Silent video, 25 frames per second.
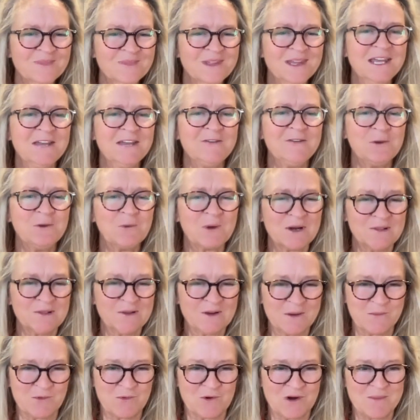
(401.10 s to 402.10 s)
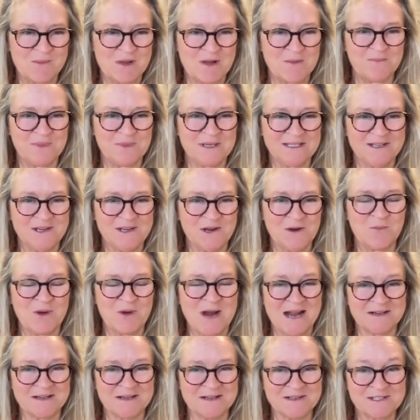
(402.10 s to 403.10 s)
If you want to learn more about building your
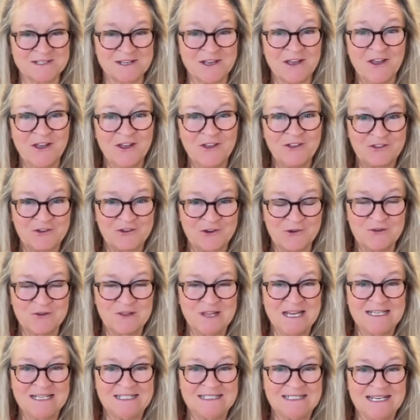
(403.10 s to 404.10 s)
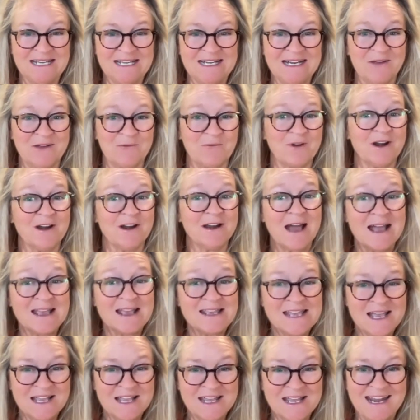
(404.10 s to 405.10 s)
practice through LinkedIn, and if we're
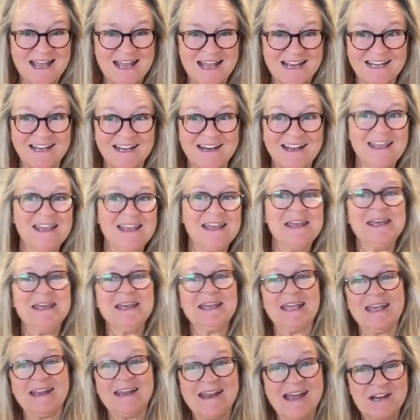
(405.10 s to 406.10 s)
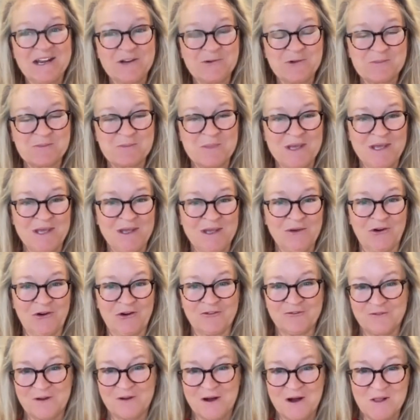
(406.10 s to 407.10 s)
not yet connected, connect with me or
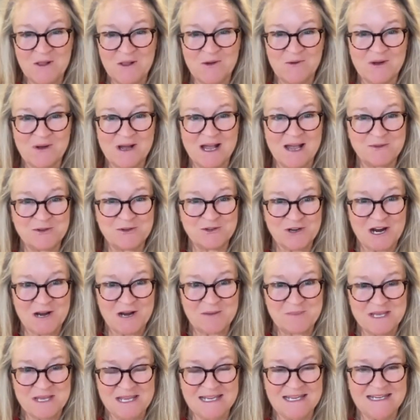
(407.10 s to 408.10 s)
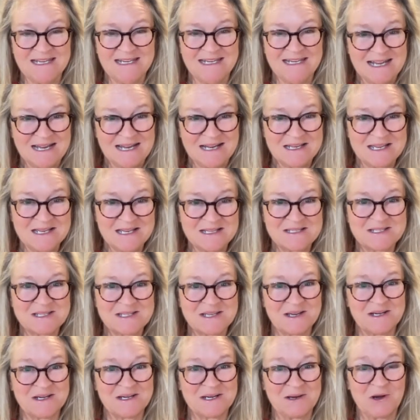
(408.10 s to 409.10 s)
follow. I'm dropping
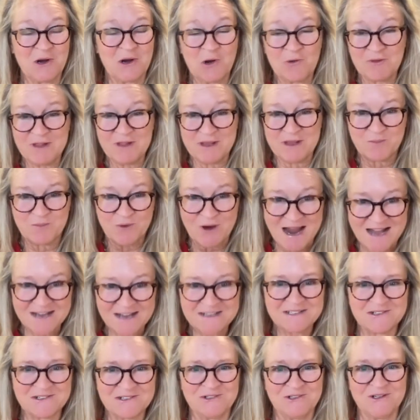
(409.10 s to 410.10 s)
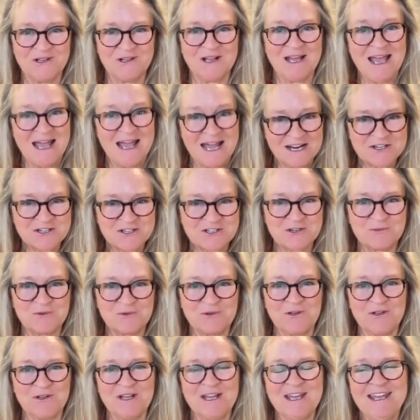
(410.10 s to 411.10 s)
nuggets, hopefully practical,
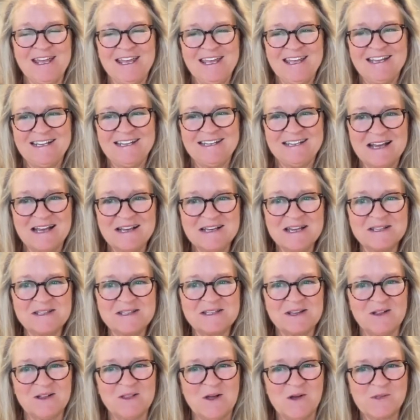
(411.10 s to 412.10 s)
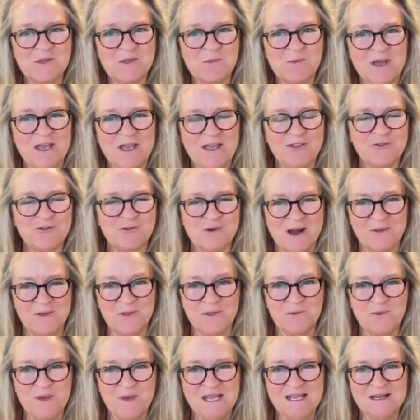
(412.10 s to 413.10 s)
actionable nuggets along the way throughout
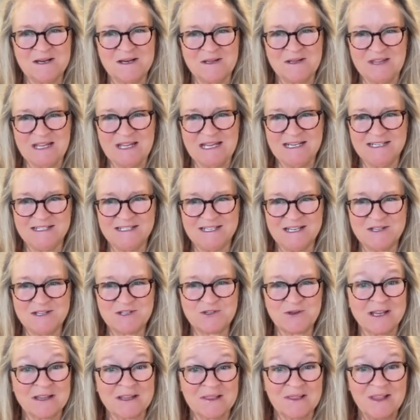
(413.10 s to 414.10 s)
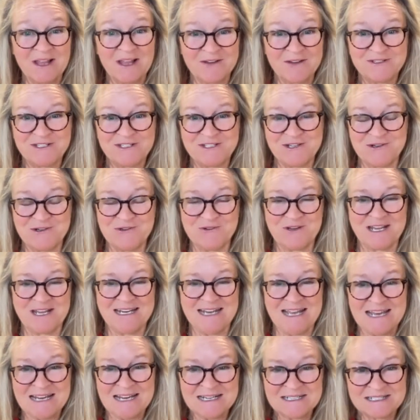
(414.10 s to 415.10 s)
the week on LinkedIn. So I'd love to
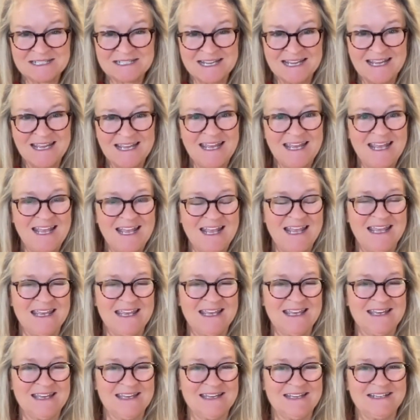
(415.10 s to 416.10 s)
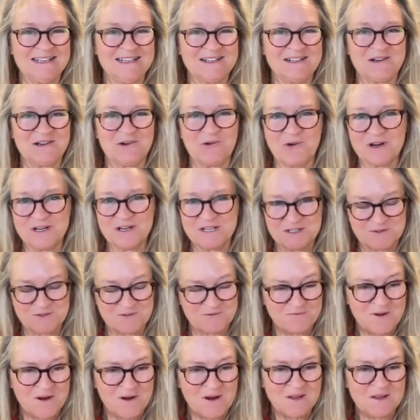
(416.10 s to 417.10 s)
connect and or
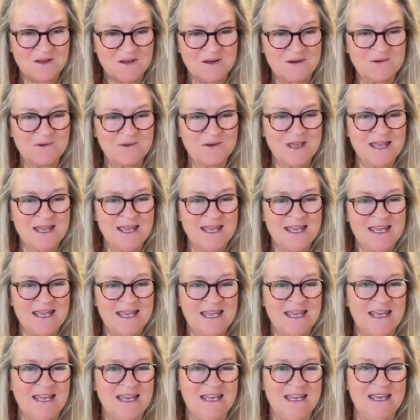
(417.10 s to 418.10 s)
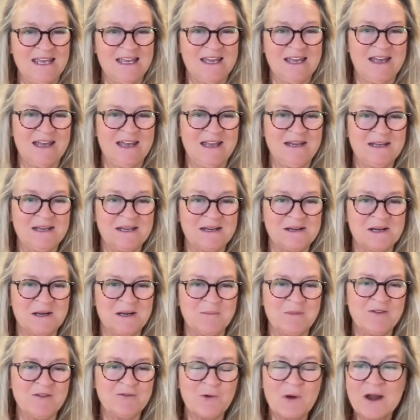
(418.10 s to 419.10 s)
just follow. And
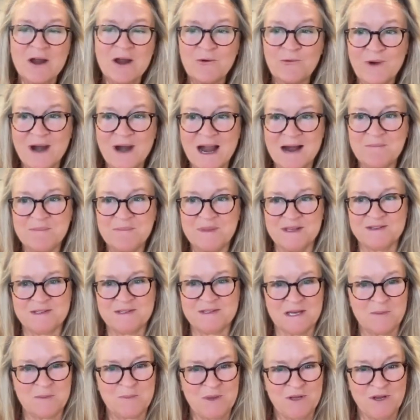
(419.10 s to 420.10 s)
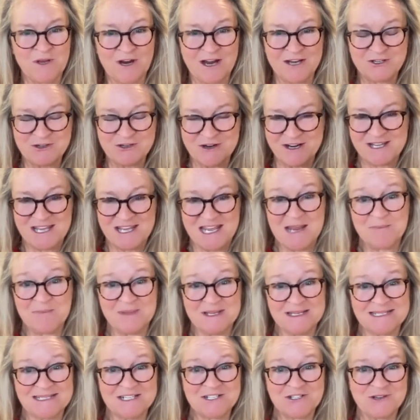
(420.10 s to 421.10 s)
before I wrap this up here, I try to keep
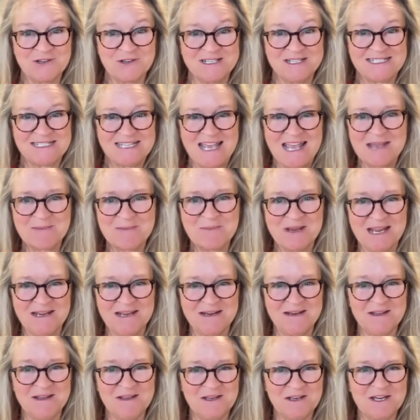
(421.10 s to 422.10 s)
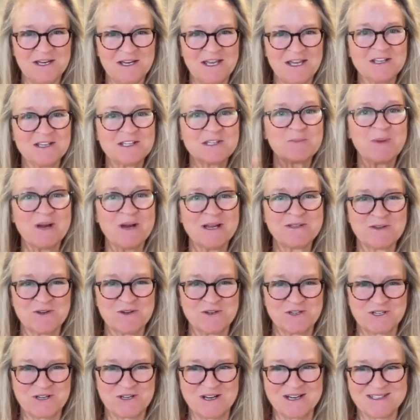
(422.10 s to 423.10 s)
this into a 10-minute
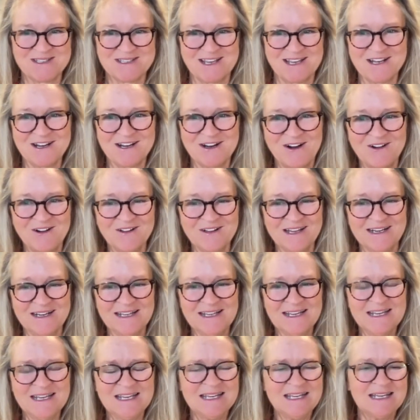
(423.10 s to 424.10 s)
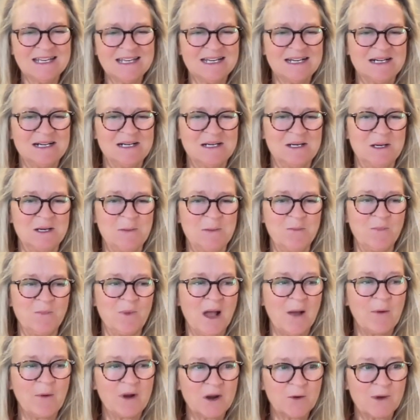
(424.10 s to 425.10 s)
espresso shot, as I call it. I
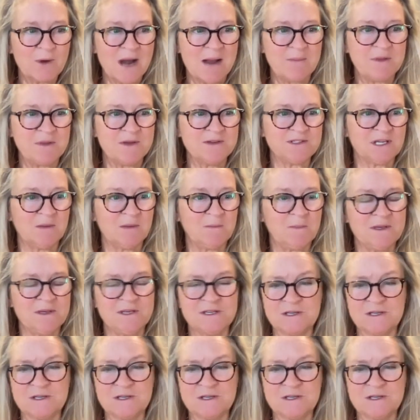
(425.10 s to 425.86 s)
want to wrap this up and